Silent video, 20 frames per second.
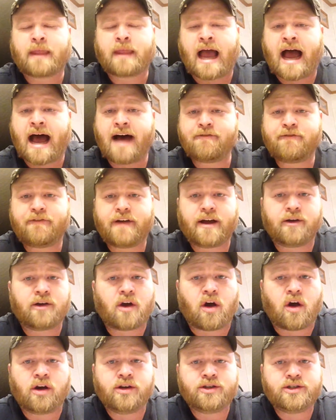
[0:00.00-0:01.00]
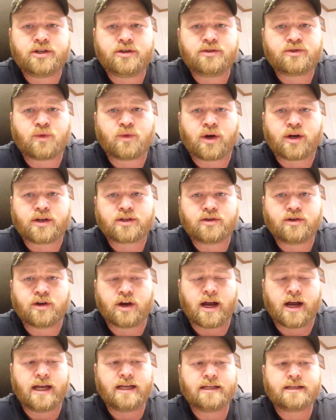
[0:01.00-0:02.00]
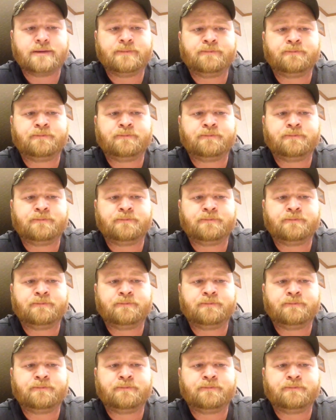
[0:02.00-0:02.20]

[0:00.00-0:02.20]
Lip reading: I've found orange juice works great.